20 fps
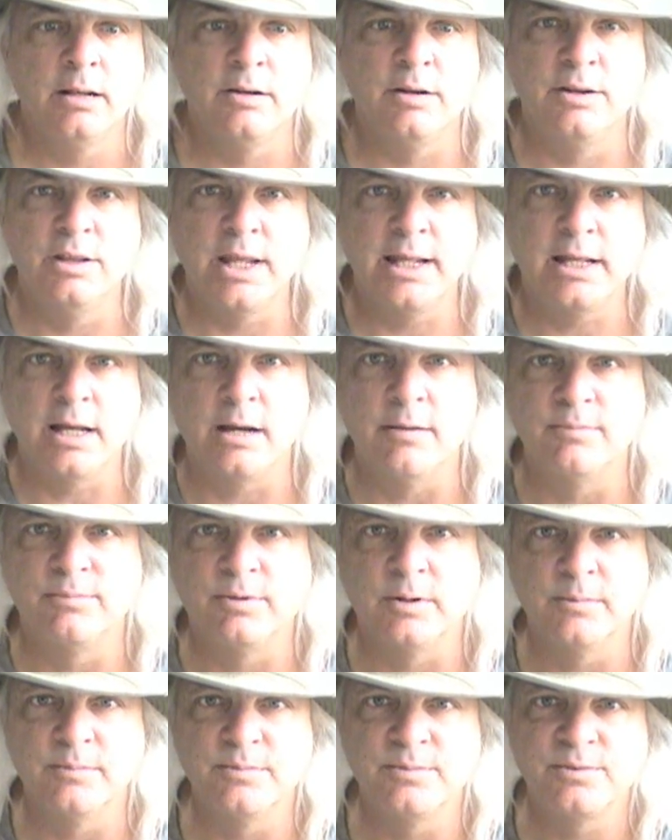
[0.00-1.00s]
Did they come
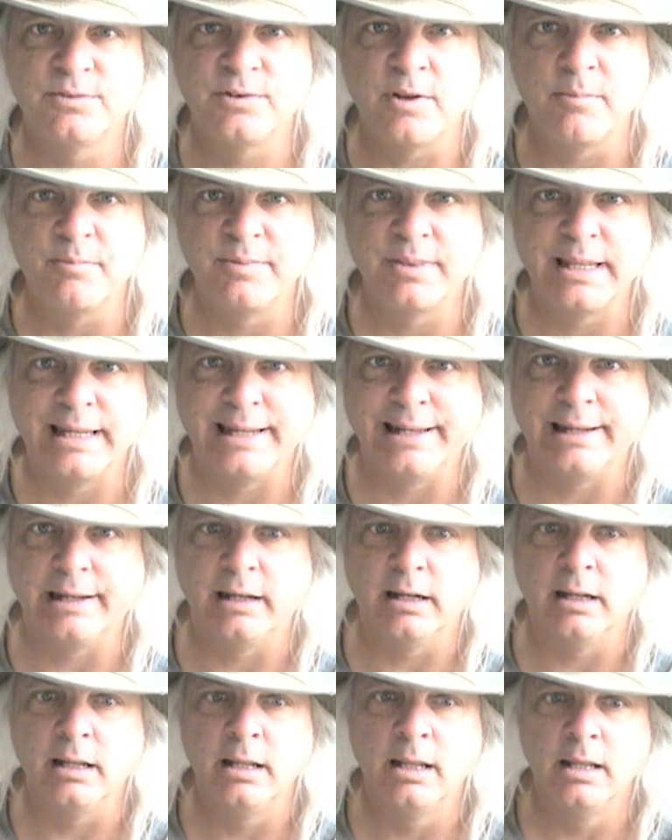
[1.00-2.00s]
from
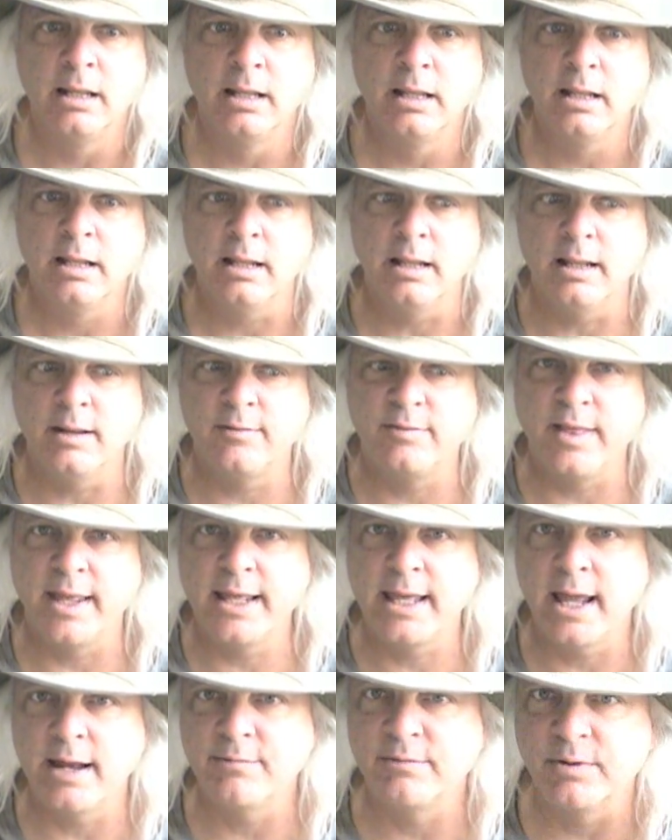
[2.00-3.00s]
something? If they
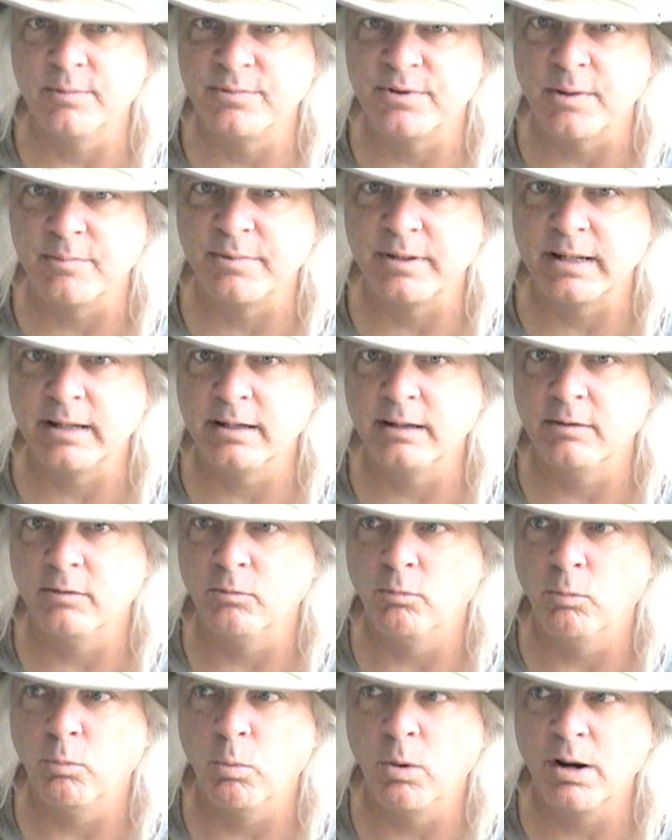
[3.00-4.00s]
came from
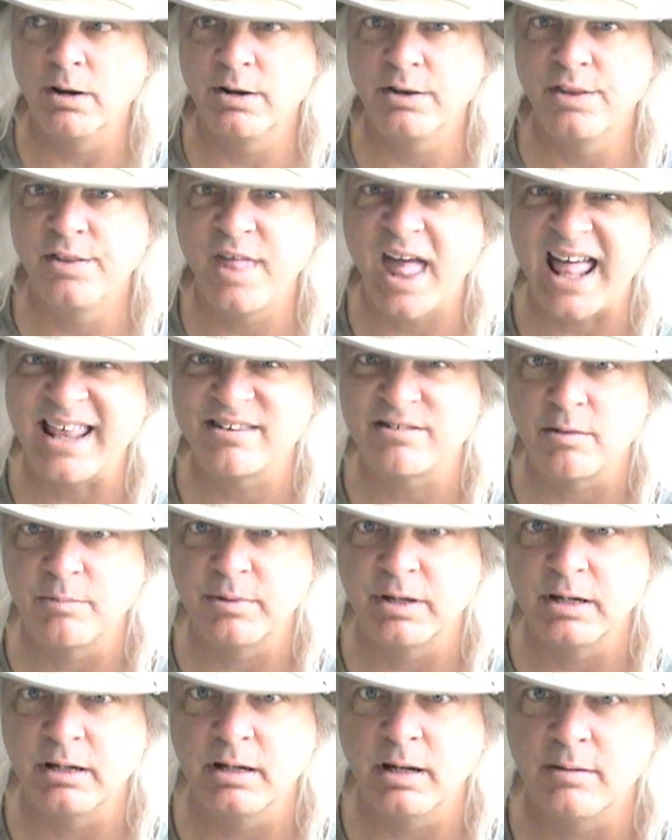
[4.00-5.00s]
something, where did that
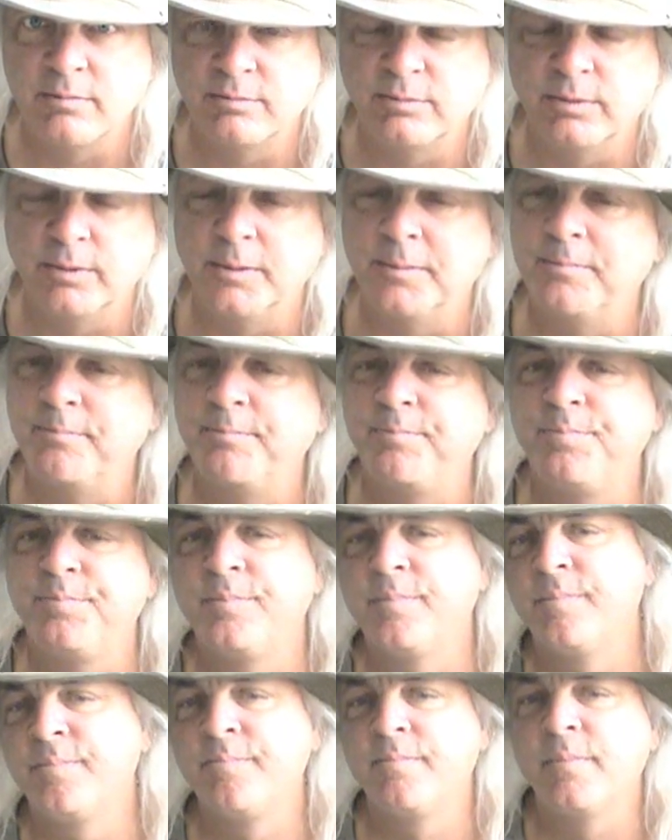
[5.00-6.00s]
something come from?
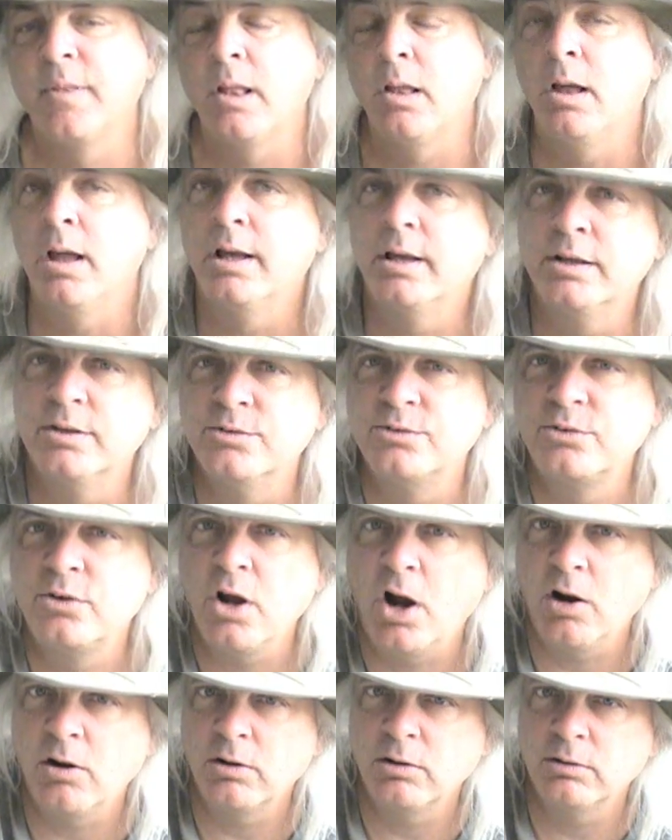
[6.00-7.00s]
As
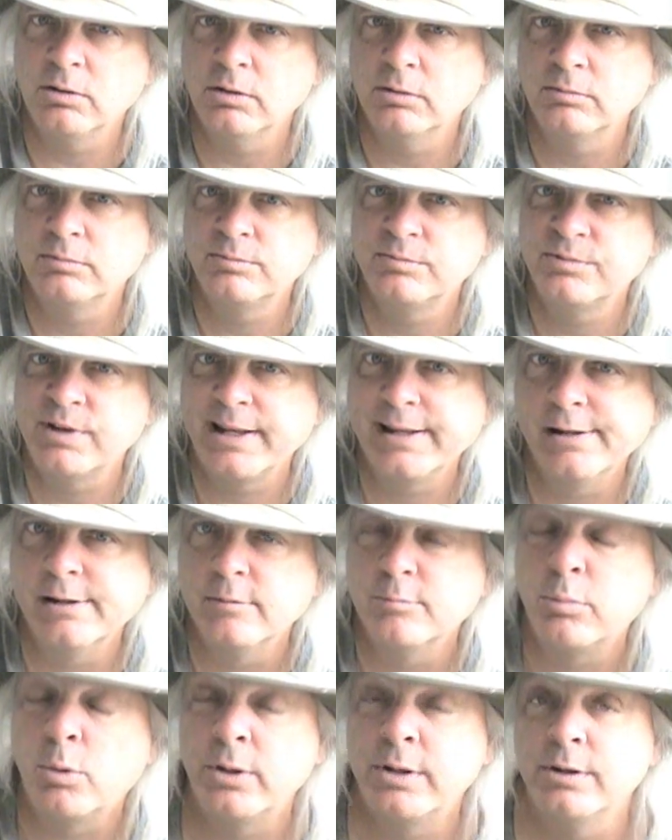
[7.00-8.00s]
Carl
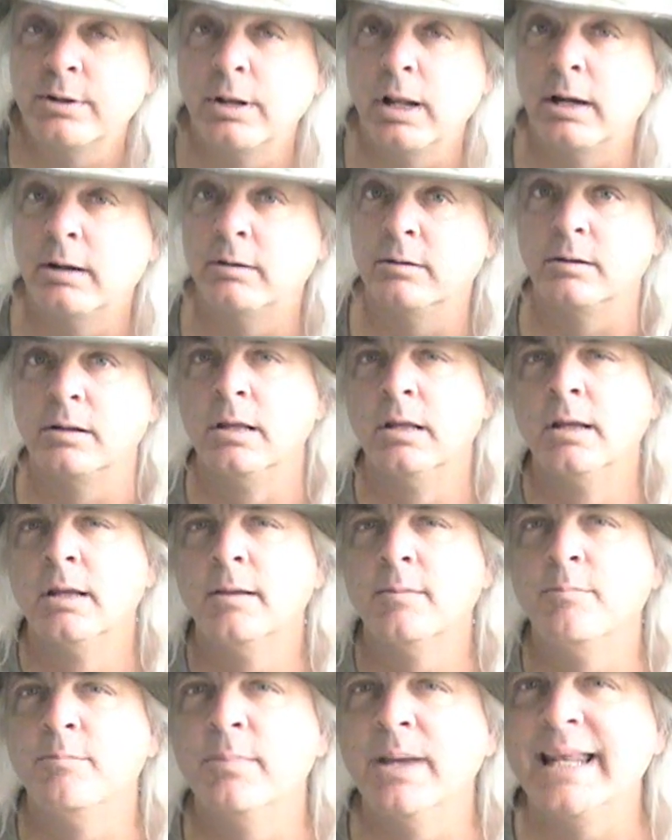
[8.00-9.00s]
Sagan pointed out
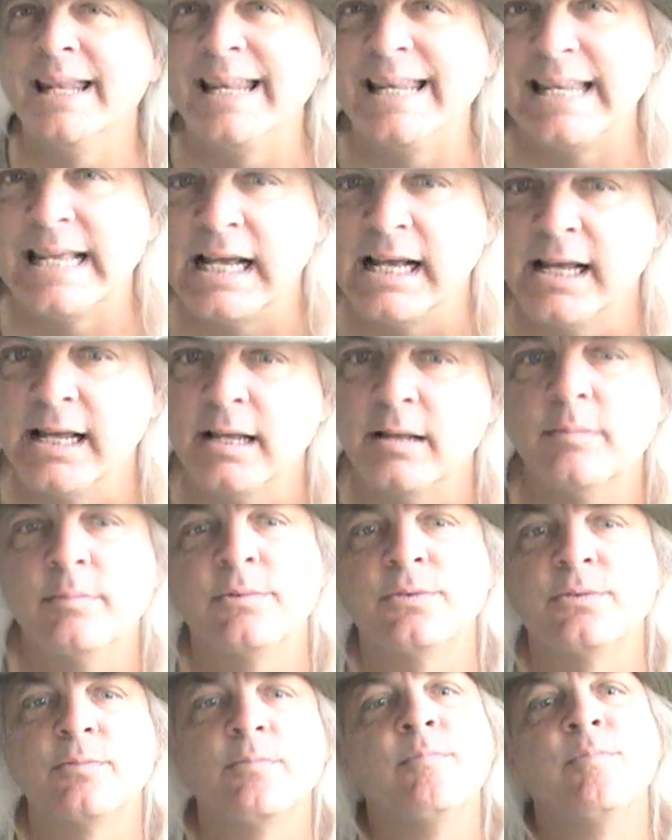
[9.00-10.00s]
many
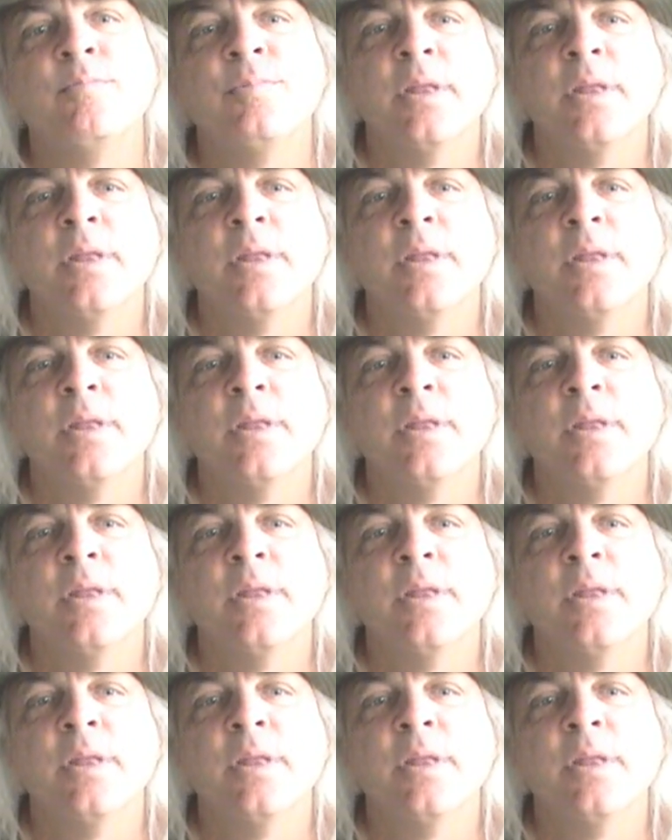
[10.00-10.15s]
times.